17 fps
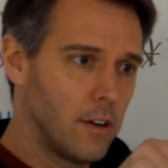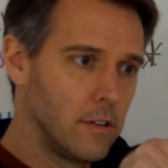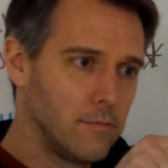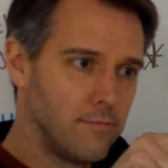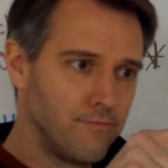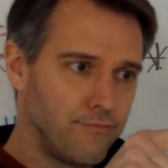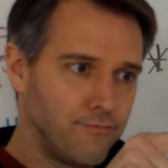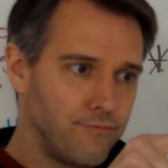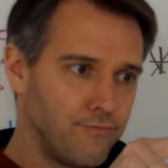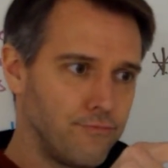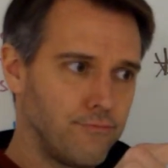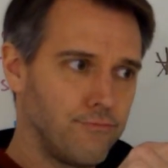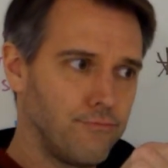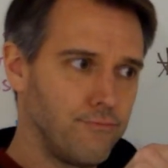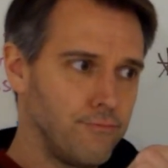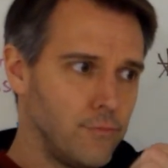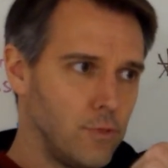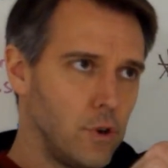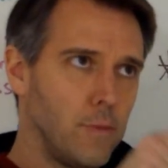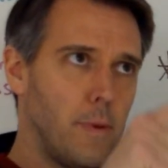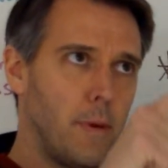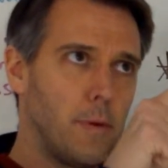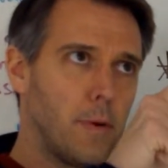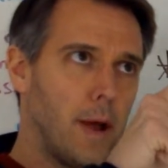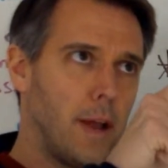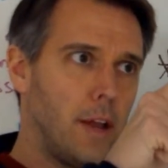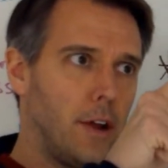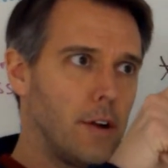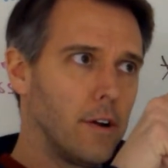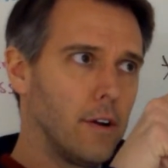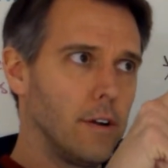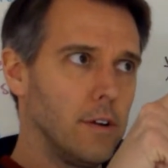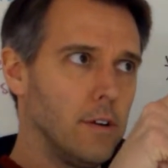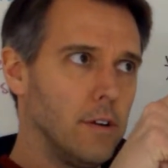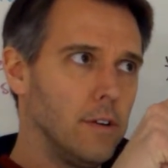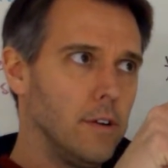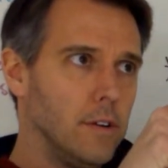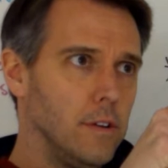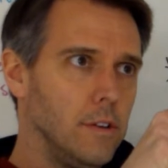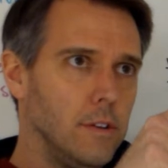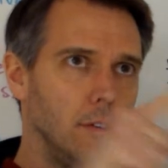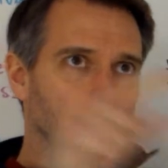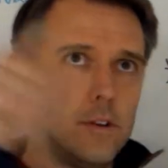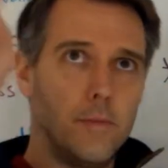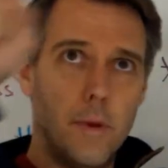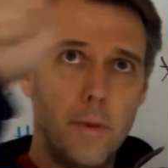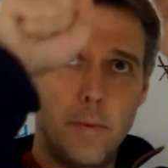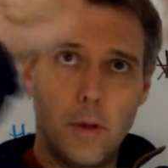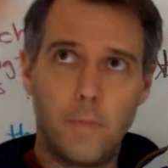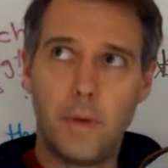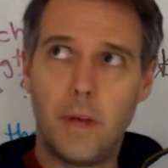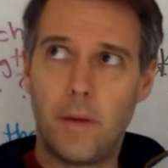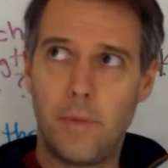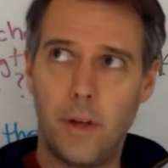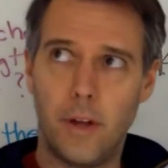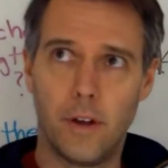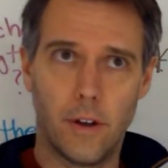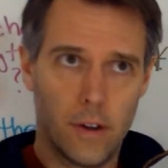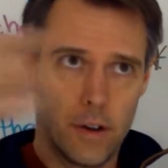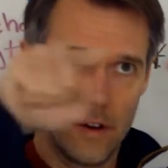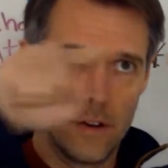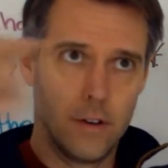or maybe right here, or maybe it'll be up here